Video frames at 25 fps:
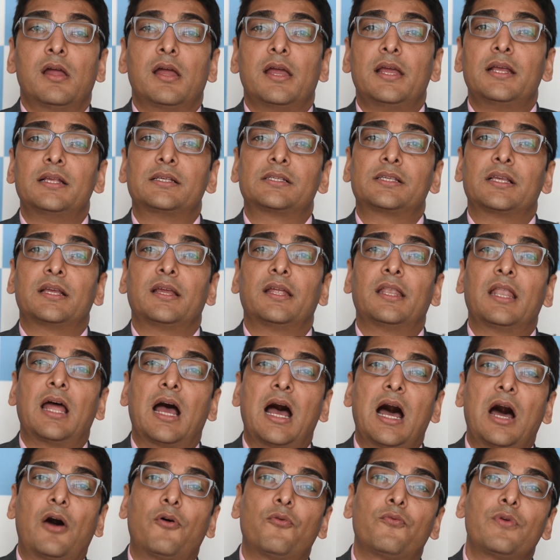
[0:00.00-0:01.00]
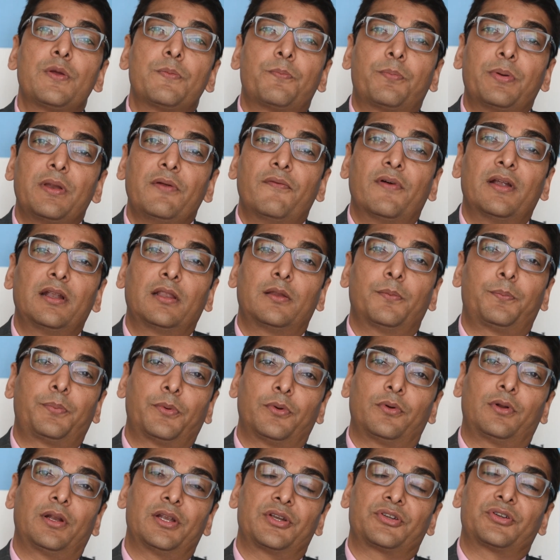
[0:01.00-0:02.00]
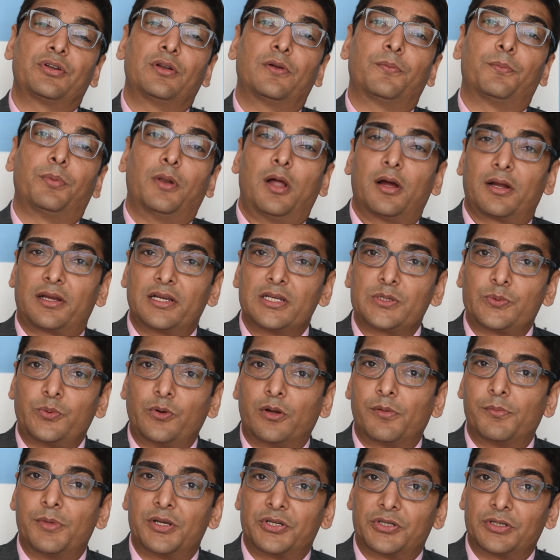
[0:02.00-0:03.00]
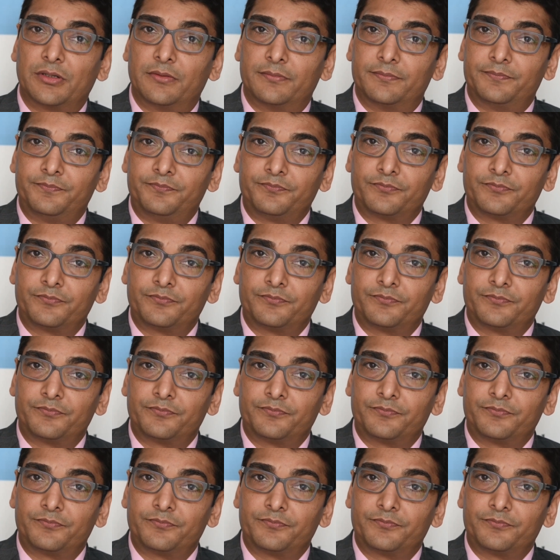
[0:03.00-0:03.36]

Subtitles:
is in how we prevent the progression of blockage formation.